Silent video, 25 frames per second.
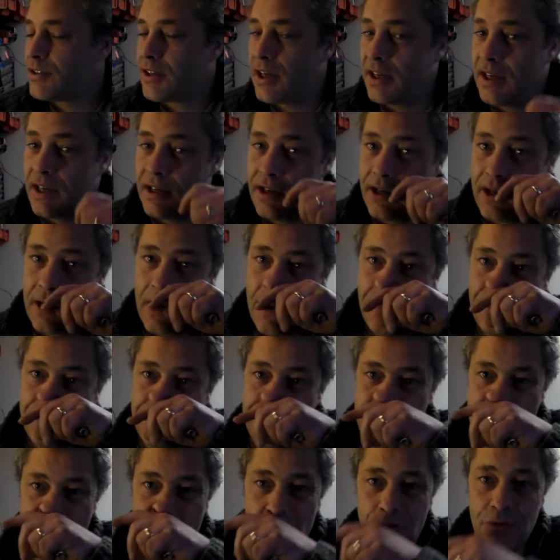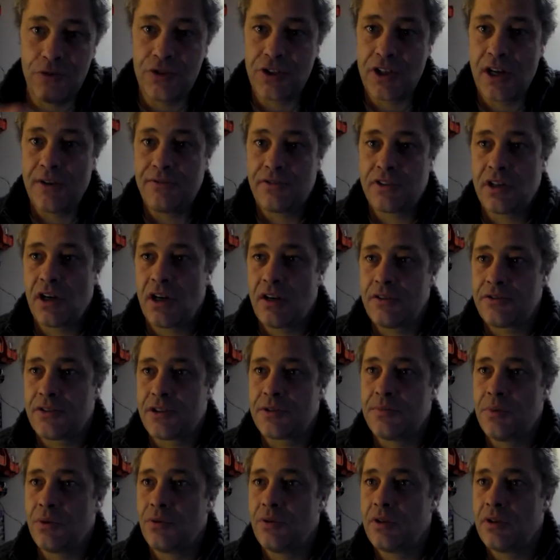seeing Jeff
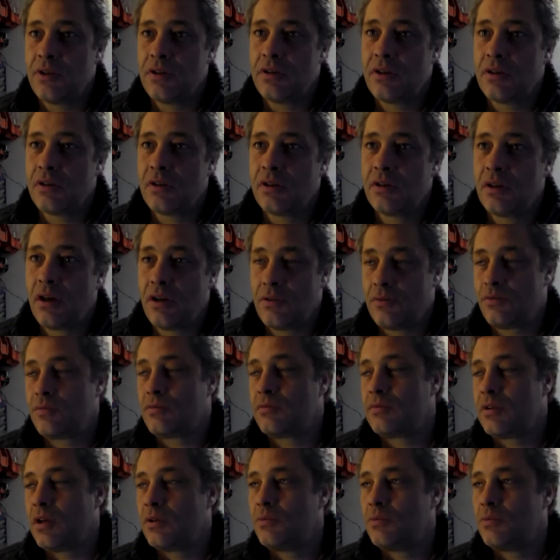Chance this morning, you know,